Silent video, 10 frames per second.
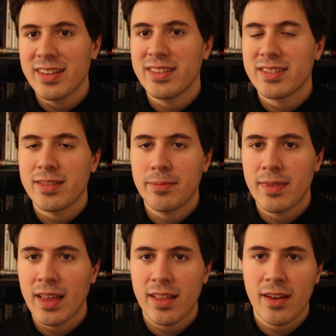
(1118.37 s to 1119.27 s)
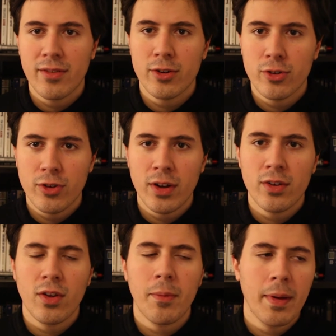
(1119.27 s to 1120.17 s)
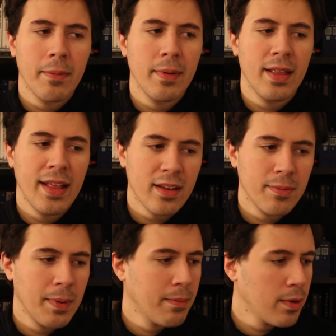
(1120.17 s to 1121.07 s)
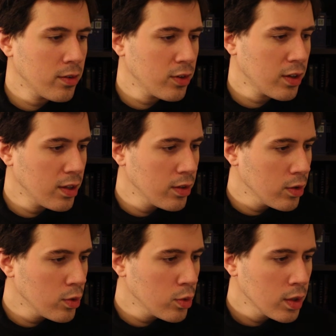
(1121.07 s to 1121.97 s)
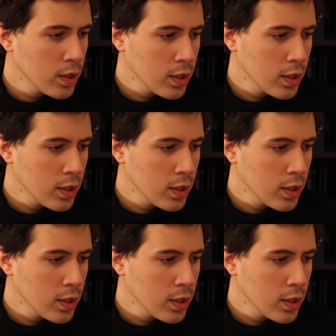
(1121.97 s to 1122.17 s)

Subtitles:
Just some 10th anniversary trailers. I'll probably be the next big project I do